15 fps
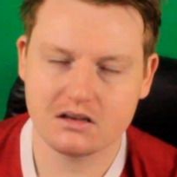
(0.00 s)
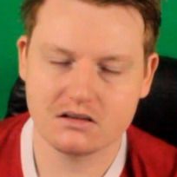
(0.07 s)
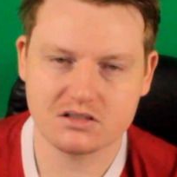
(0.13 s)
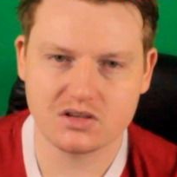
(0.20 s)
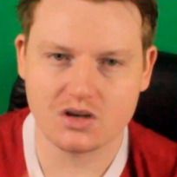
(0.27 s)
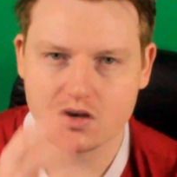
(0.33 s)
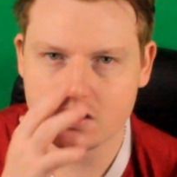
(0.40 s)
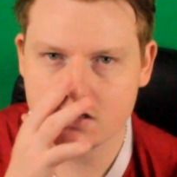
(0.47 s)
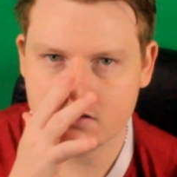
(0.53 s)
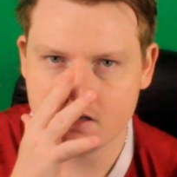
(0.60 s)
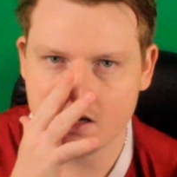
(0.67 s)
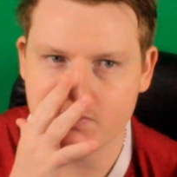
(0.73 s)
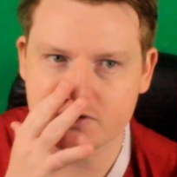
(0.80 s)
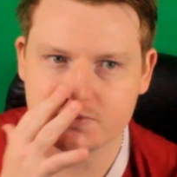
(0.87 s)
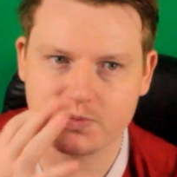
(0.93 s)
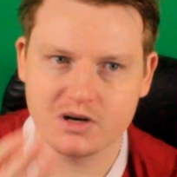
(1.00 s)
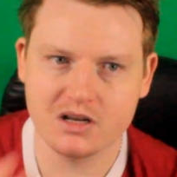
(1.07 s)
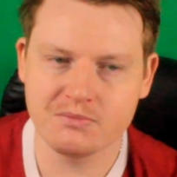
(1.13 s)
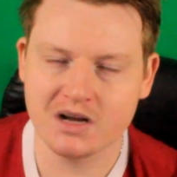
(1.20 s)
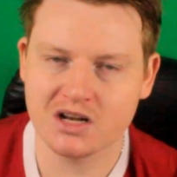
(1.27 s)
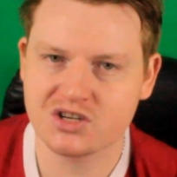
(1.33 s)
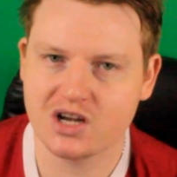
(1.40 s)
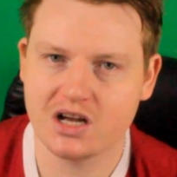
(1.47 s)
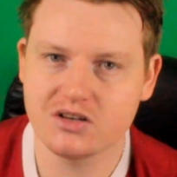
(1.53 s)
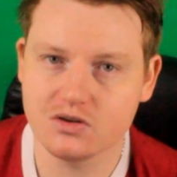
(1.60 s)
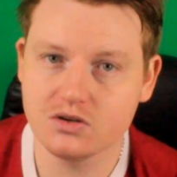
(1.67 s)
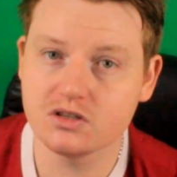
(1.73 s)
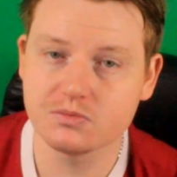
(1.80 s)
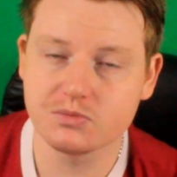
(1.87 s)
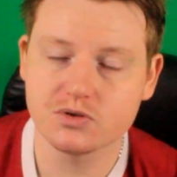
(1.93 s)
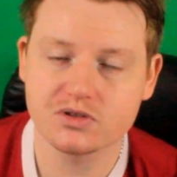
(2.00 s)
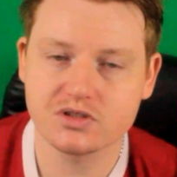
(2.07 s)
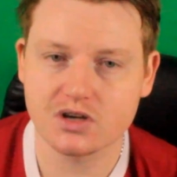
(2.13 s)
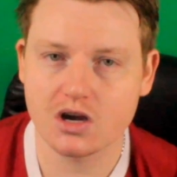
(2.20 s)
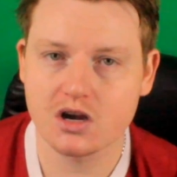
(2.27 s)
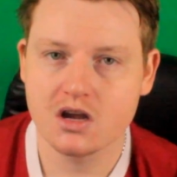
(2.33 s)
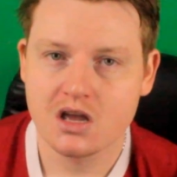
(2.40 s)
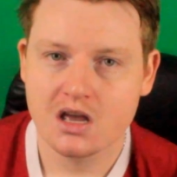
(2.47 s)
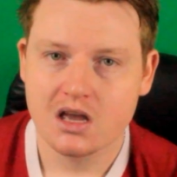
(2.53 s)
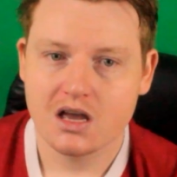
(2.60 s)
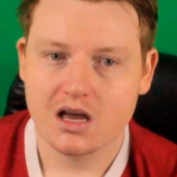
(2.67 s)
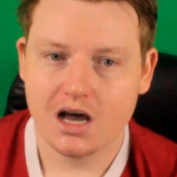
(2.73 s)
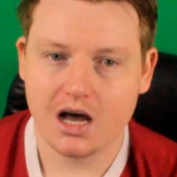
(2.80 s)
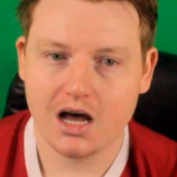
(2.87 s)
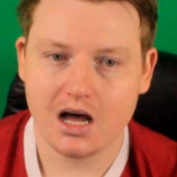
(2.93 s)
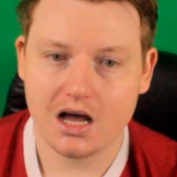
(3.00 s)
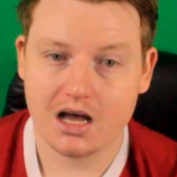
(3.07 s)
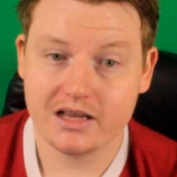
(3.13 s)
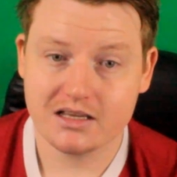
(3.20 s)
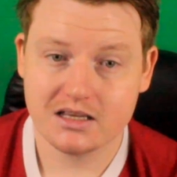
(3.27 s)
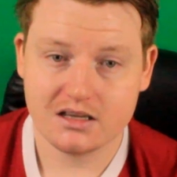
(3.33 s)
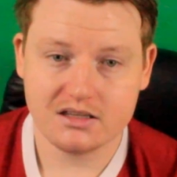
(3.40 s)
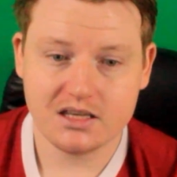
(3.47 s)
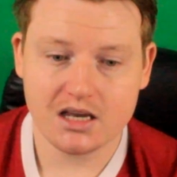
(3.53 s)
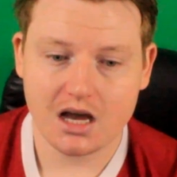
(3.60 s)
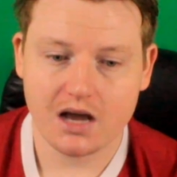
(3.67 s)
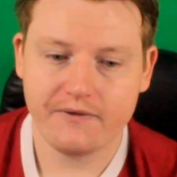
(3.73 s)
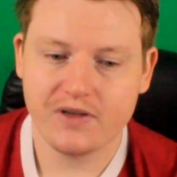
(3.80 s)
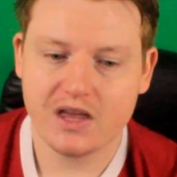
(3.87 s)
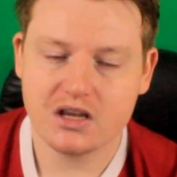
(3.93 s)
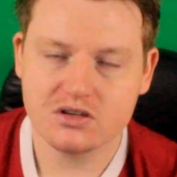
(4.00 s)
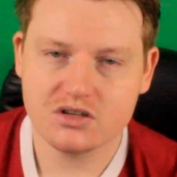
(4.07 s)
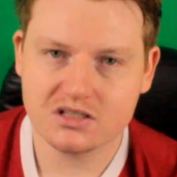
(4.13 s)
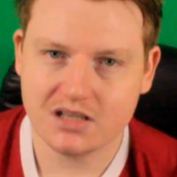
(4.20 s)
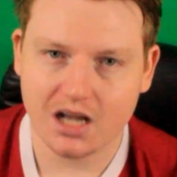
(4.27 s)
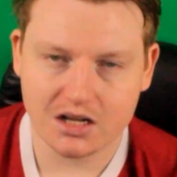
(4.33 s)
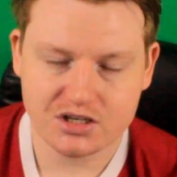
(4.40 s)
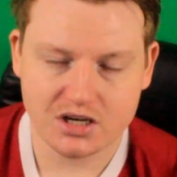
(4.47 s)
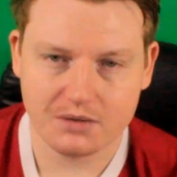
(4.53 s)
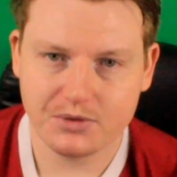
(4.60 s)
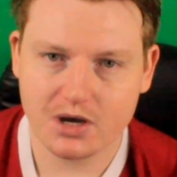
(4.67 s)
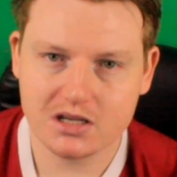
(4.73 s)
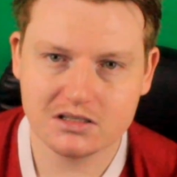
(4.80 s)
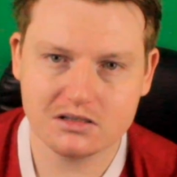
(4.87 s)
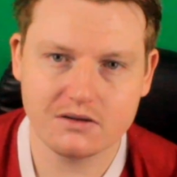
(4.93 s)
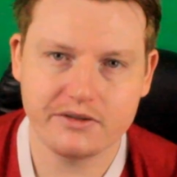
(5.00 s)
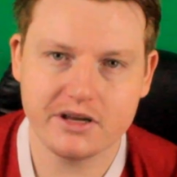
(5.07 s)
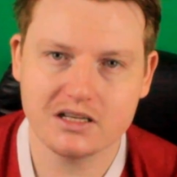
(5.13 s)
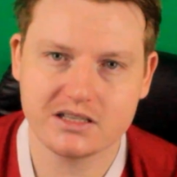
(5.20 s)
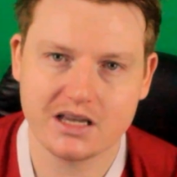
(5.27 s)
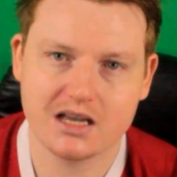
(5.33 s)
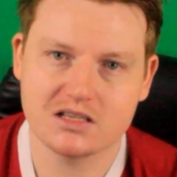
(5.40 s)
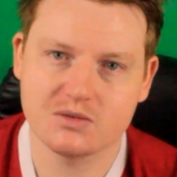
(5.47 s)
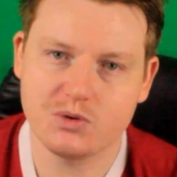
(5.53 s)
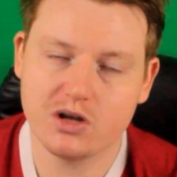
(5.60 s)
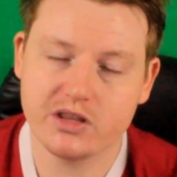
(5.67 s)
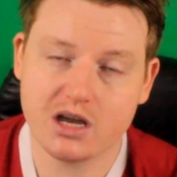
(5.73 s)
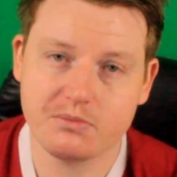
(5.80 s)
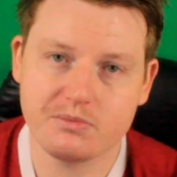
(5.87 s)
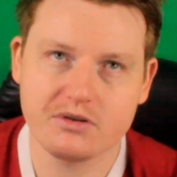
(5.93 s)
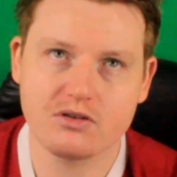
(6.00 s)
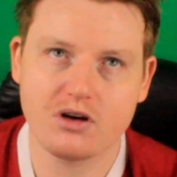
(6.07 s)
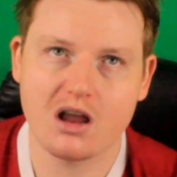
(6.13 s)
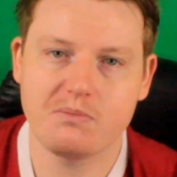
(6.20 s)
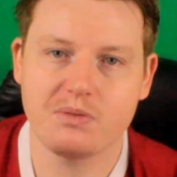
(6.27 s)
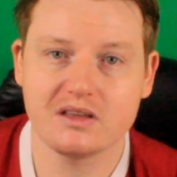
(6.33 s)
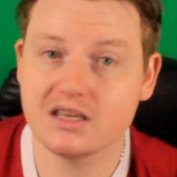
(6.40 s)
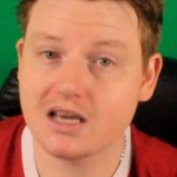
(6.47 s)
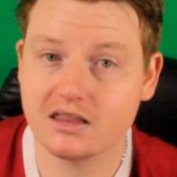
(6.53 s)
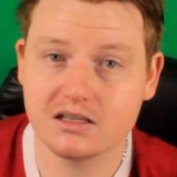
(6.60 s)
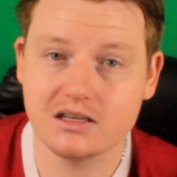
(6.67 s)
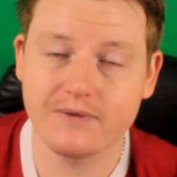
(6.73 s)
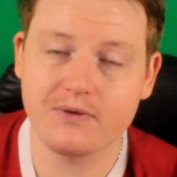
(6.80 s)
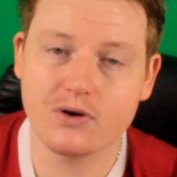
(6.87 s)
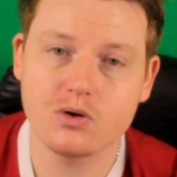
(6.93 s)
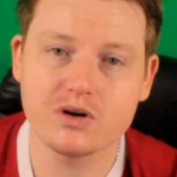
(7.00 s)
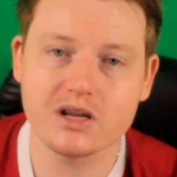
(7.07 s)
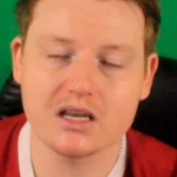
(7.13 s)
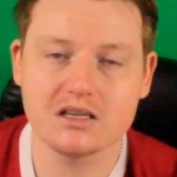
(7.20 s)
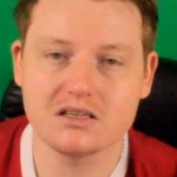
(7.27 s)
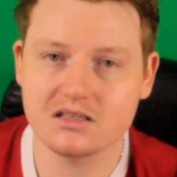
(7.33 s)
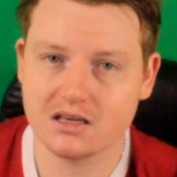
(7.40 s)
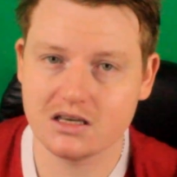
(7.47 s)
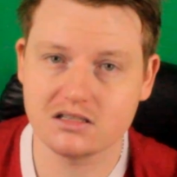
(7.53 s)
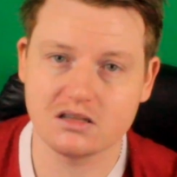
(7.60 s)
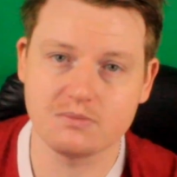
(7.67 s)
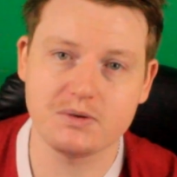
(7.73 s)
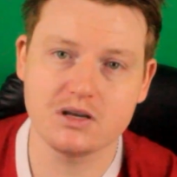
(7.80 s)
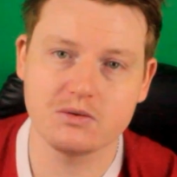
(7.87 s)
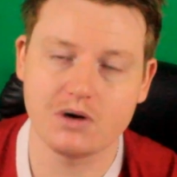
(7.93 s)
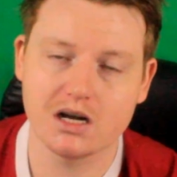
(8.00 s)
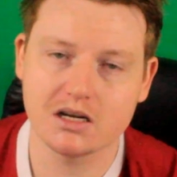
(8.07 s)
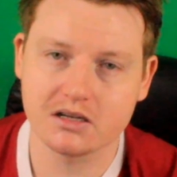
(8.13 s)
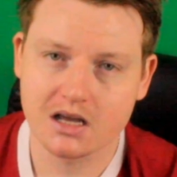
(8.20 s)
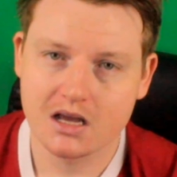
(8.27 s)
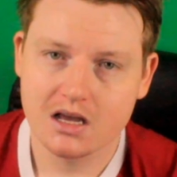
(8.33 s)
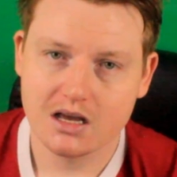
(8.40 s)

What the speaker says: So it was pretty much unusable. So yeah, if they could just touch up those little things as well, that would be great. But yeah, the difficulty is the big one.